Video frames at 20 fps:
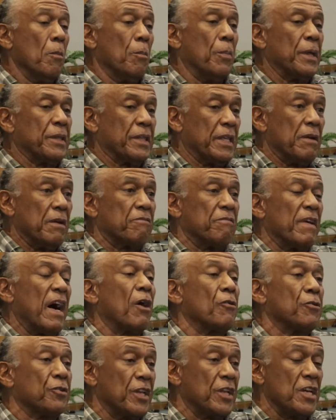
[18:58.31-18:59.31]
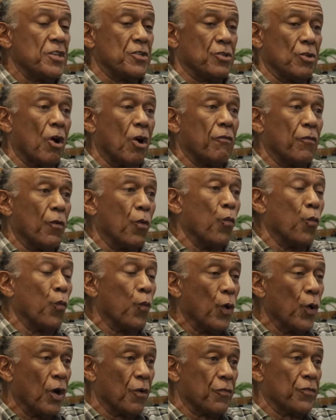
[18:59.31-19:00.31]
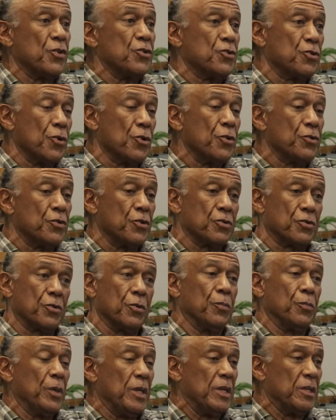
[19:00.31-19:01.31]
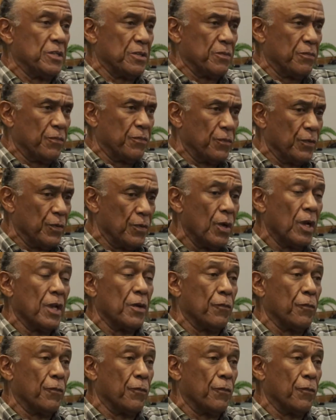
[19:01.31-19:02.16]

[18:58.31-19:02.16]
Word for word: But the foundation of a wealthy church is to be really